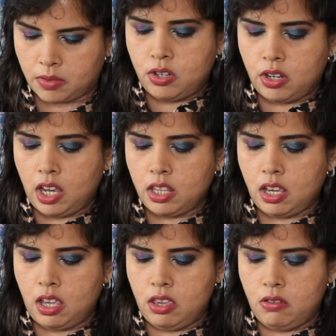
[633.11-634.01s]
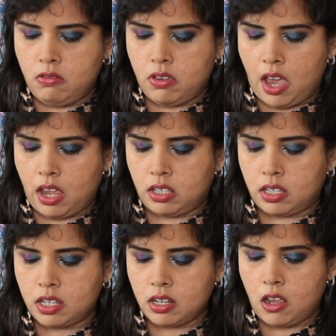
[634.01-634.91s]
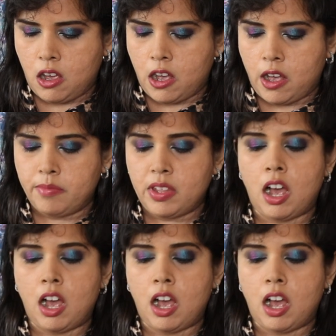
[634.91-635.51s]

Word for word: Together you get uh,